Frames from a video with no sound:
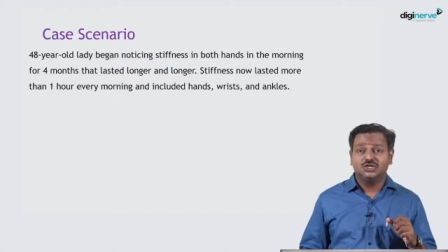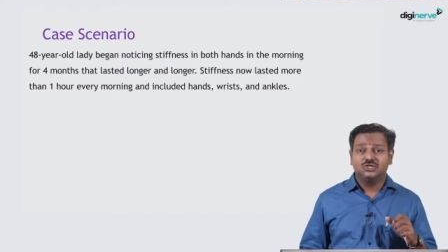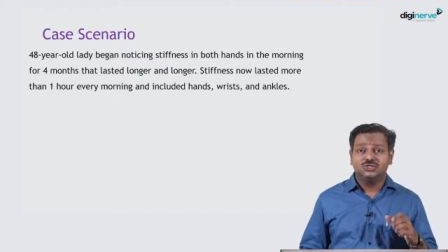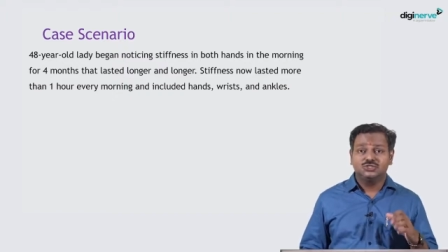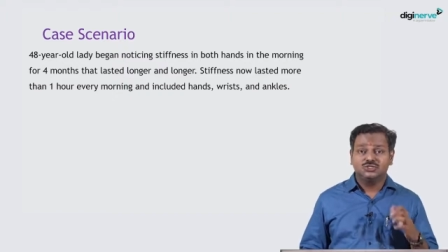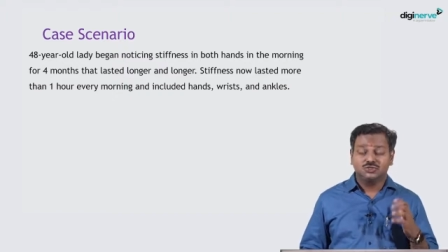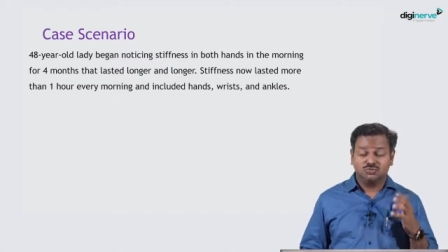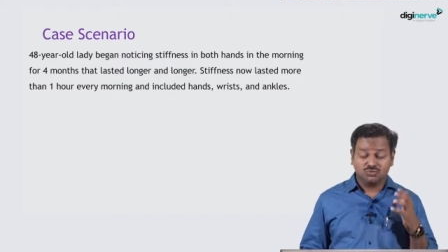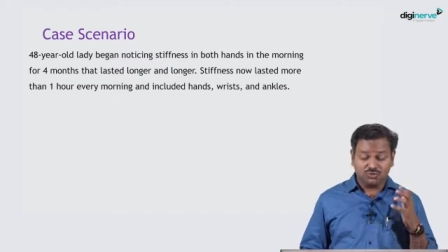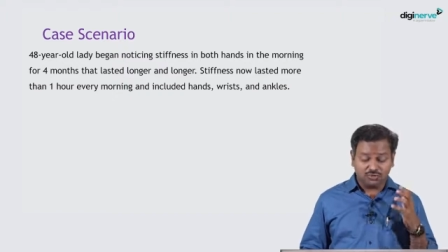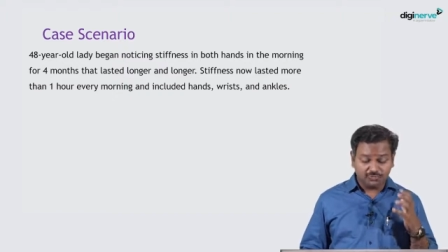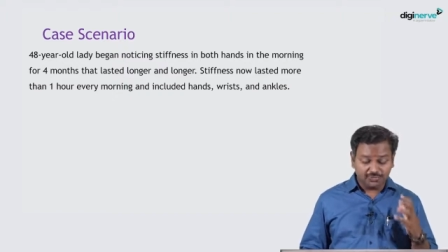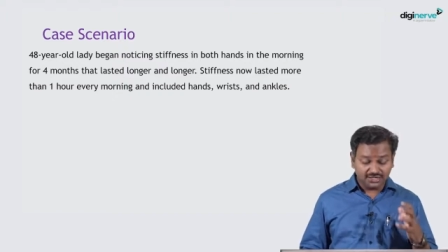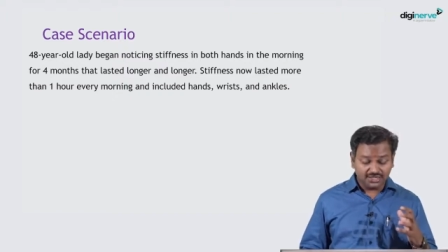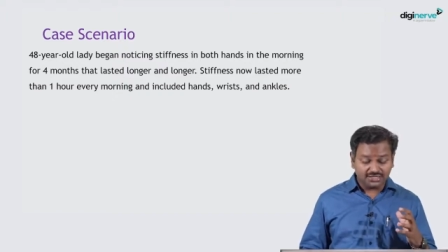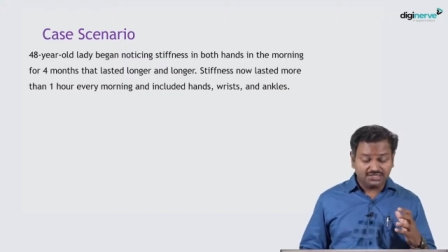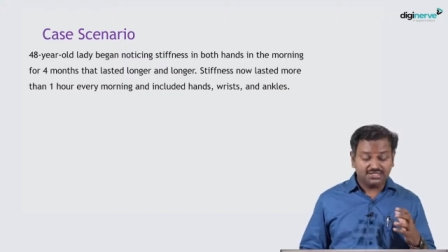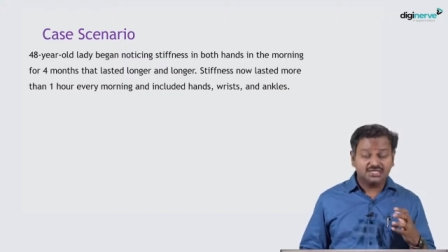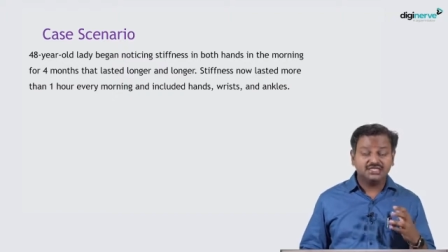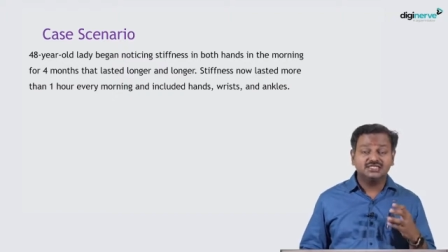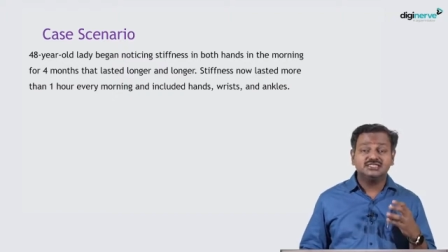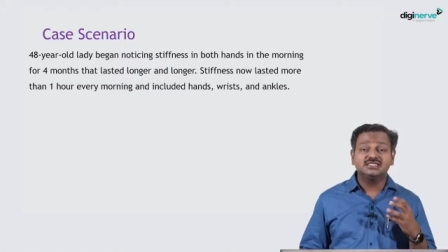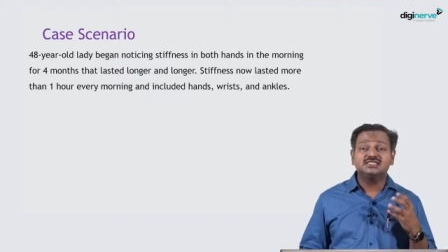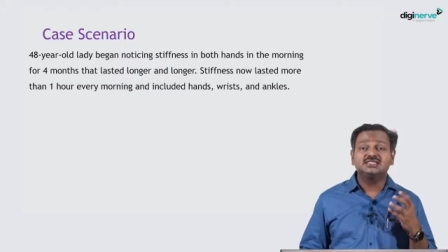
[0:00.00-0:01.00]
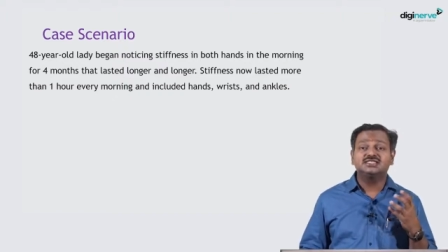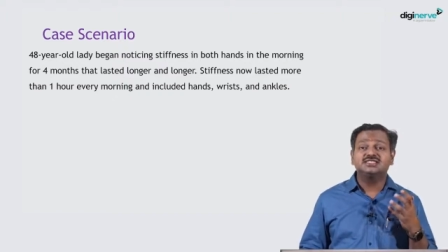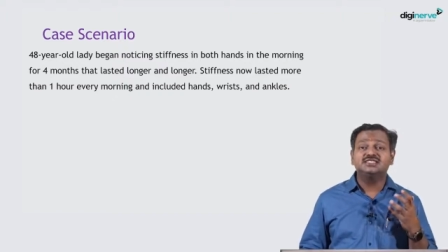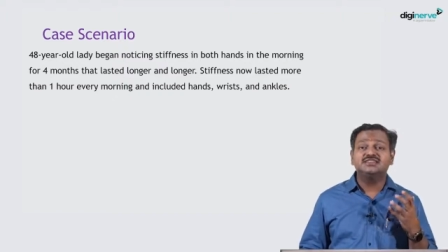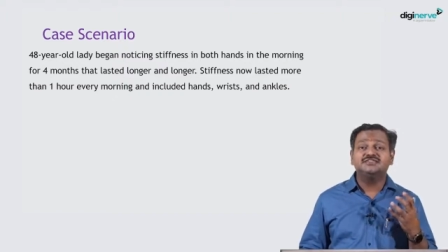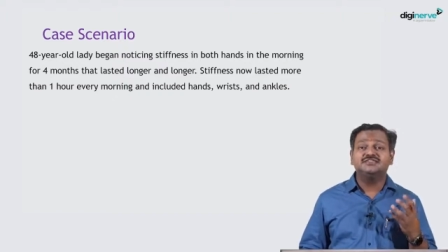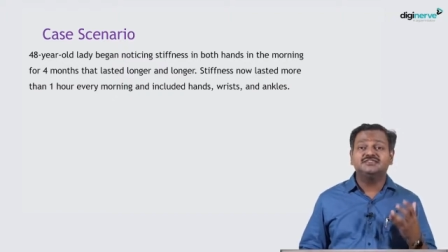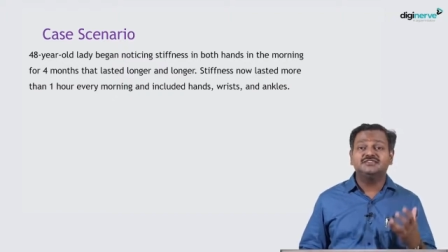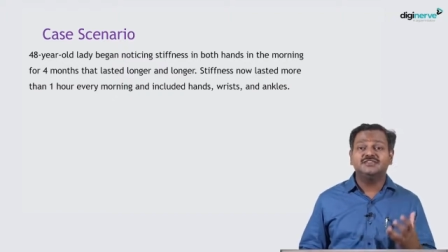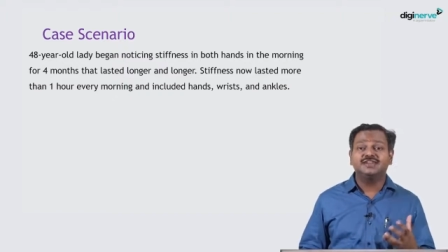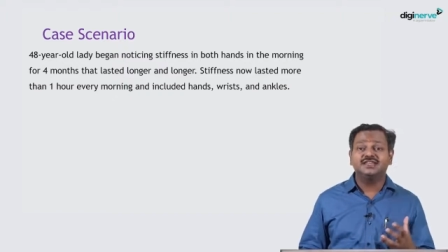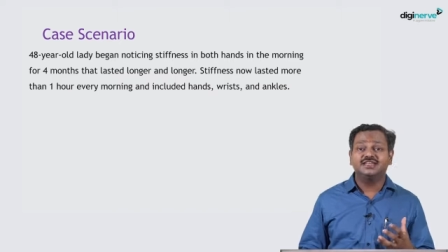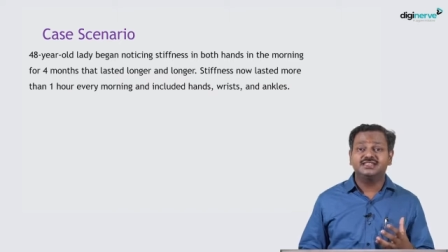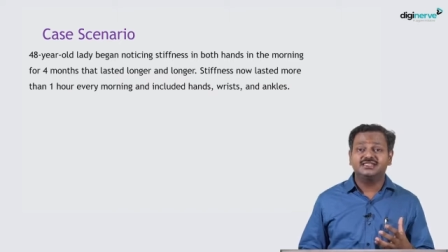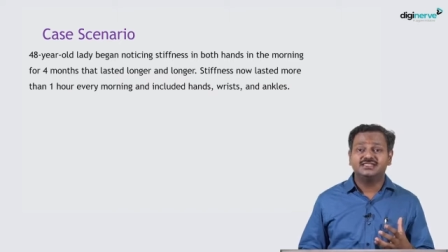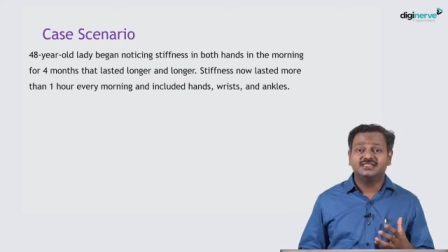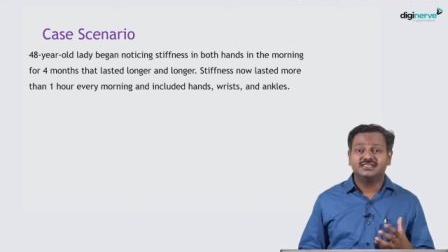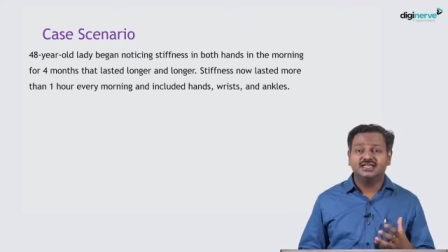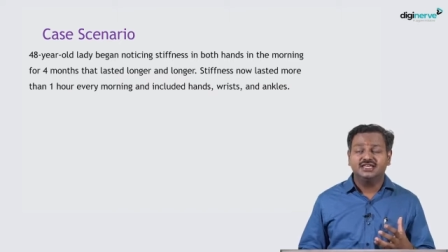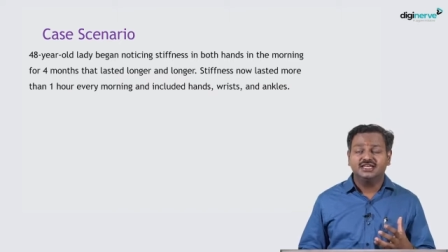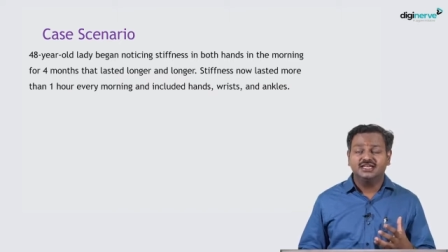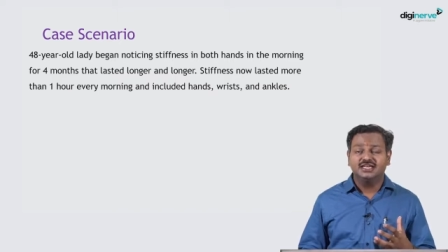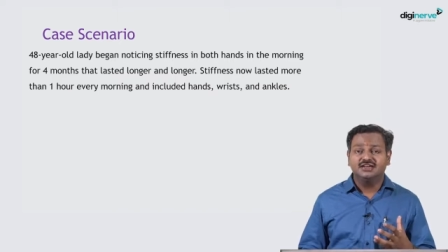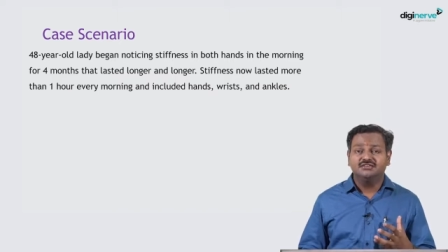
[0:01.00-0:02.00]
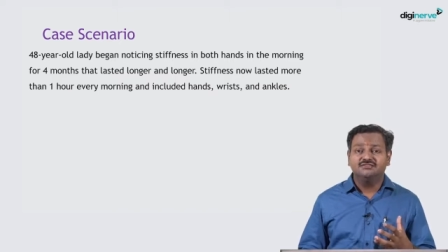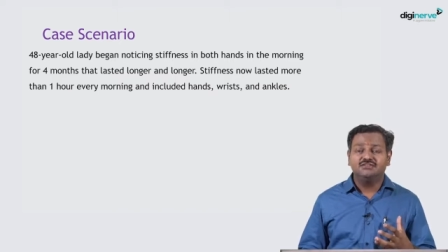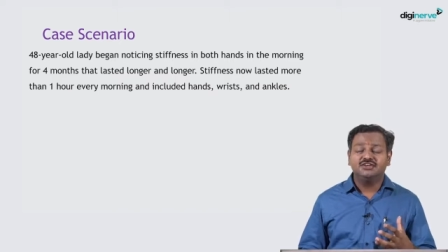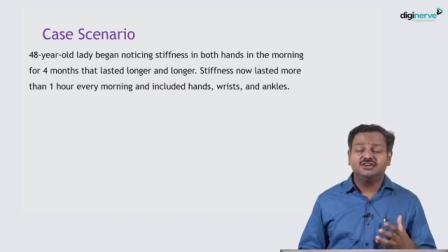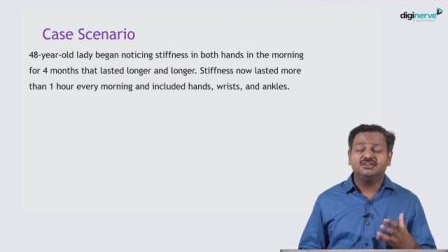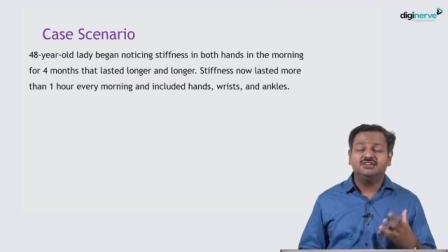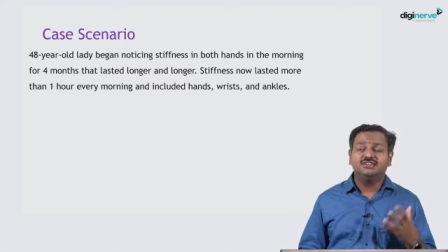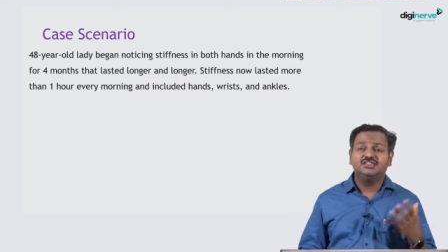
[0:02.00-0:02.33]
So moment there is a stiffness, we have